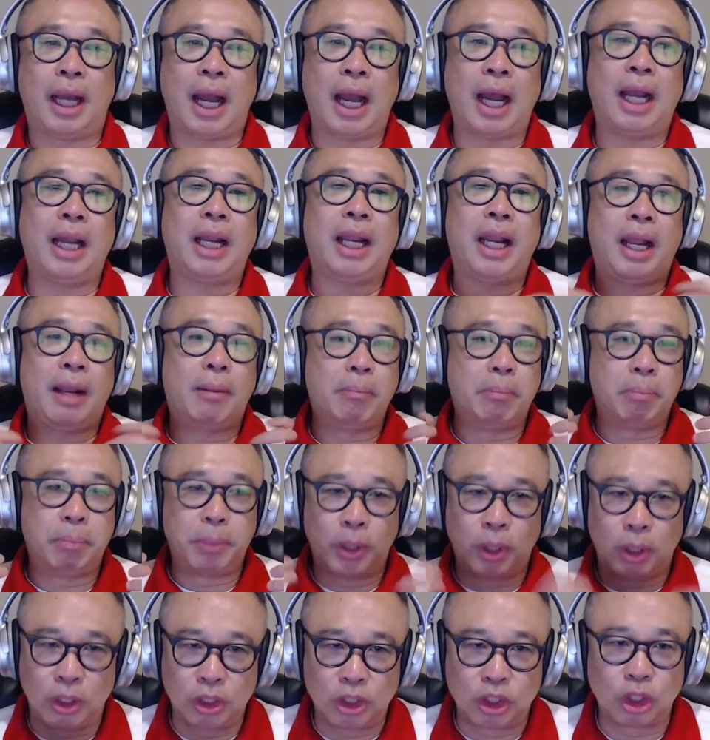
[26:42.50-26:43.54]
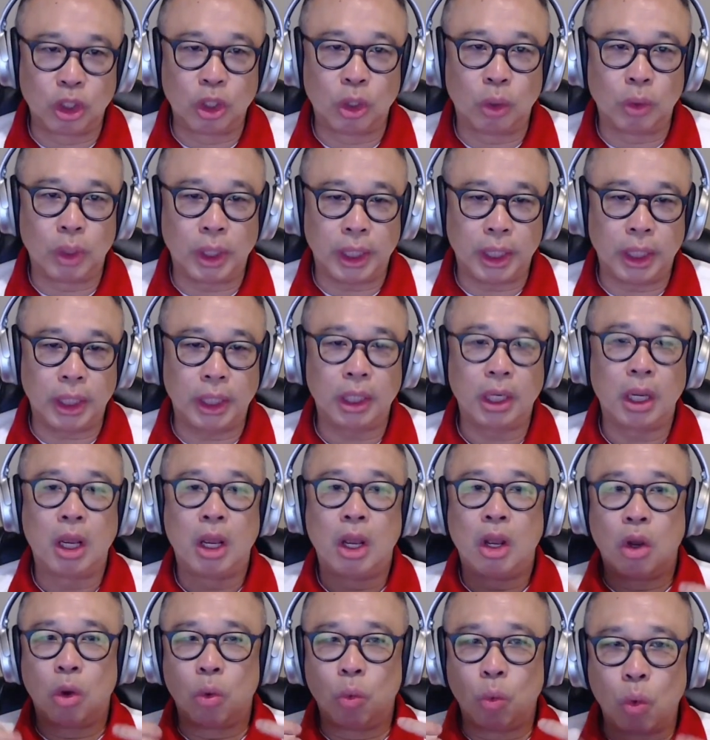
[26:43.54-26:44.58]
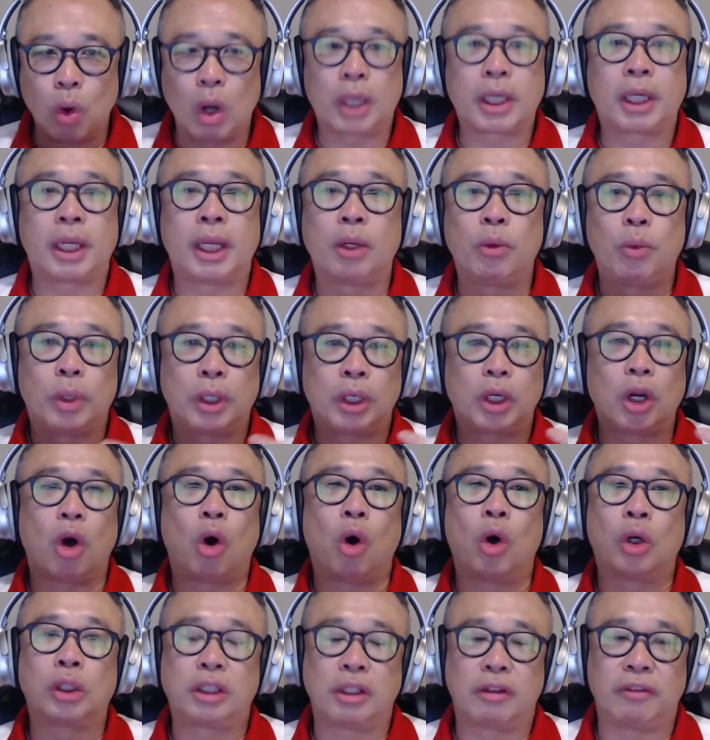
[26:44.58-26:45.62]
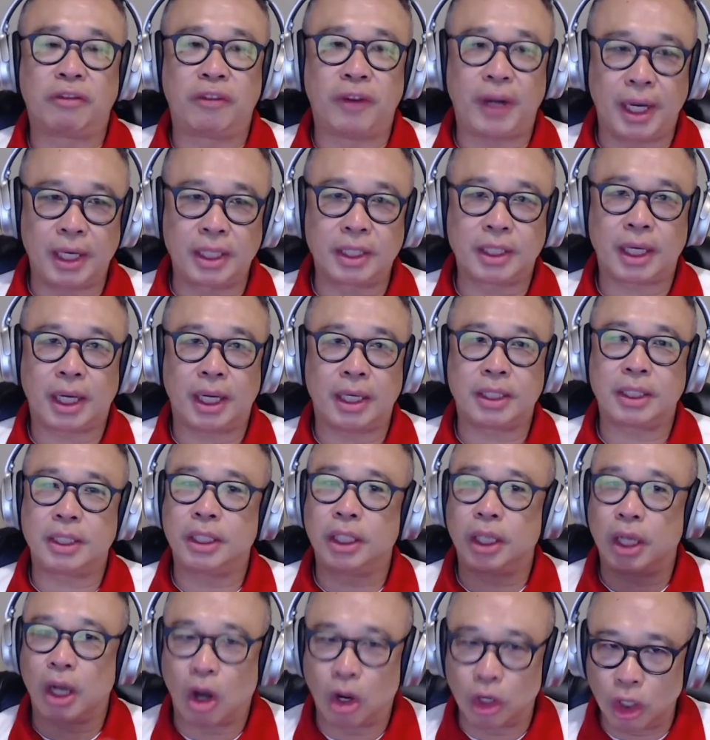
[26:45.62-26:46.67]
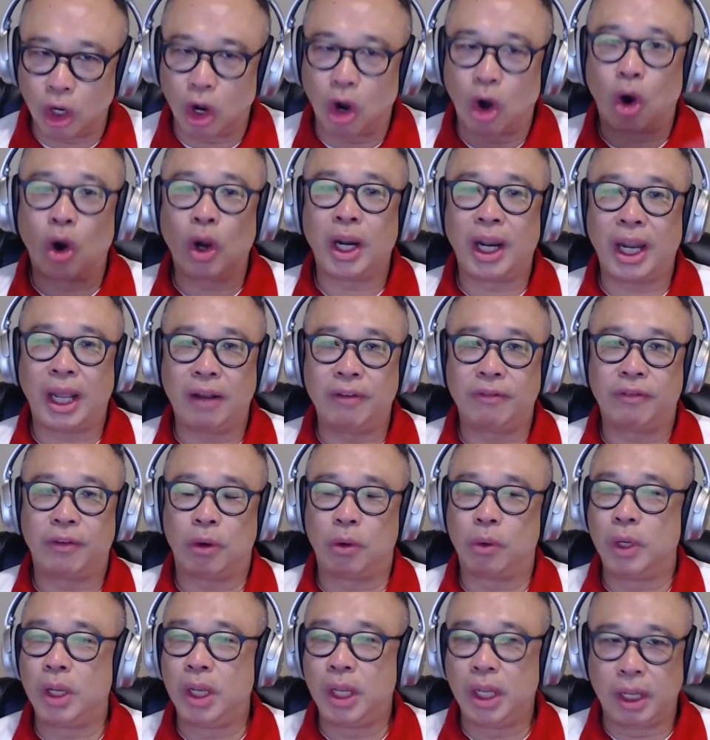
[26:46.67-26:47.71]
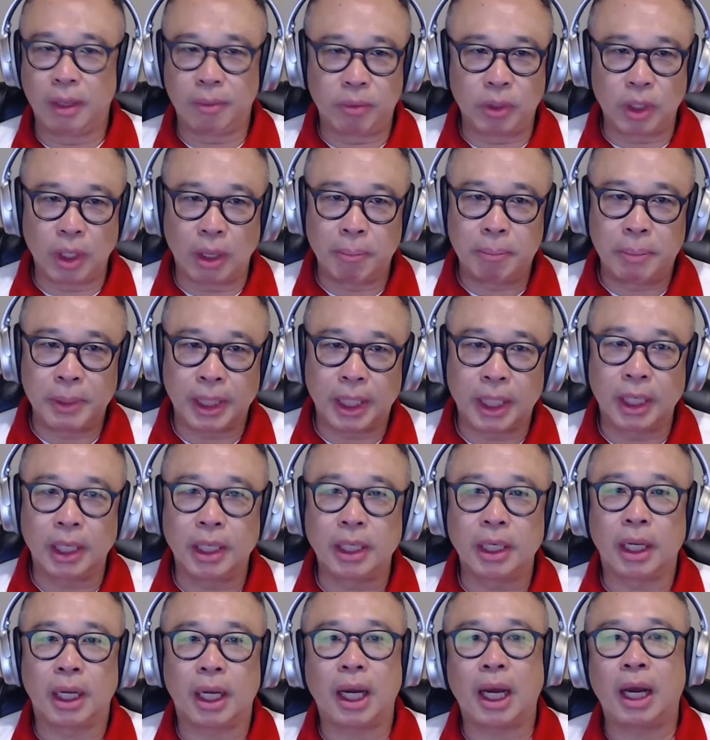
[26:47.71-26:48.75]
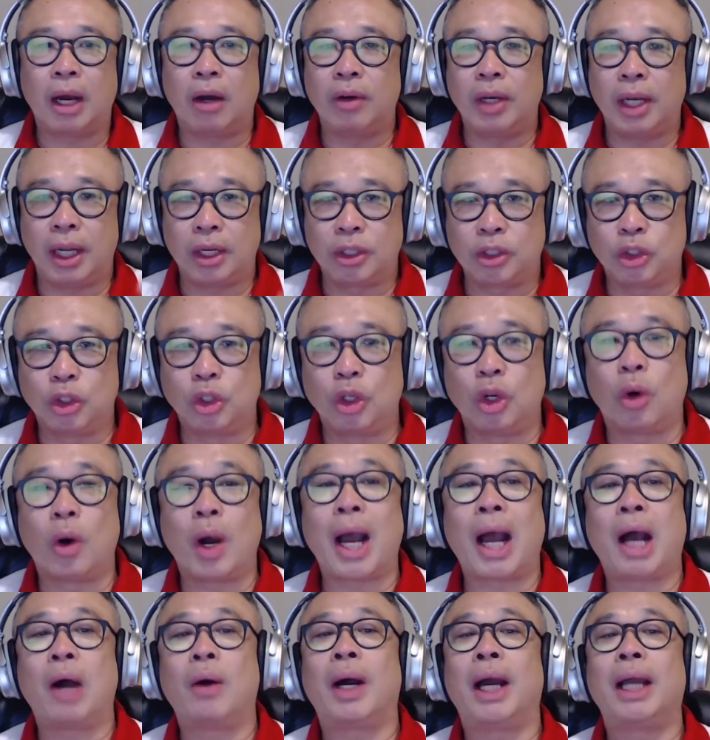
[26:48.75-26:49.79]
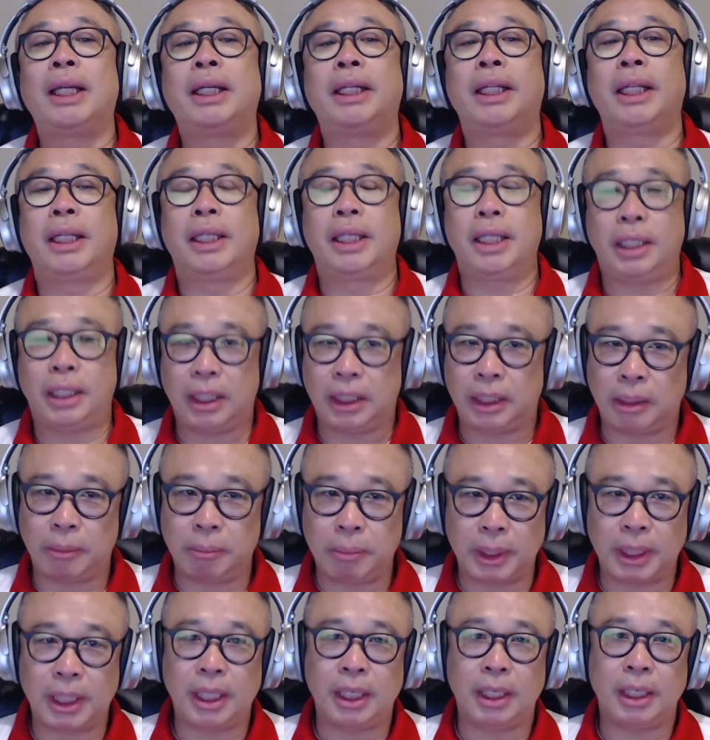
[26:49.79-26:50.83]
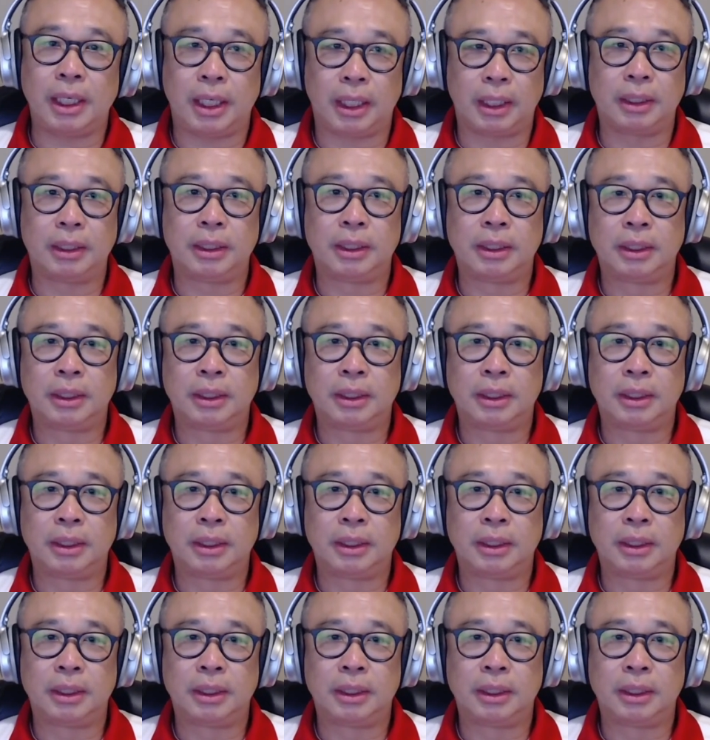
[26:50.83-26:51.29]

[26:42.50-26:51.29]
I am personally working with all the franchisee on all level. If you're a beginner, I'll let you know how I did it at the beginning,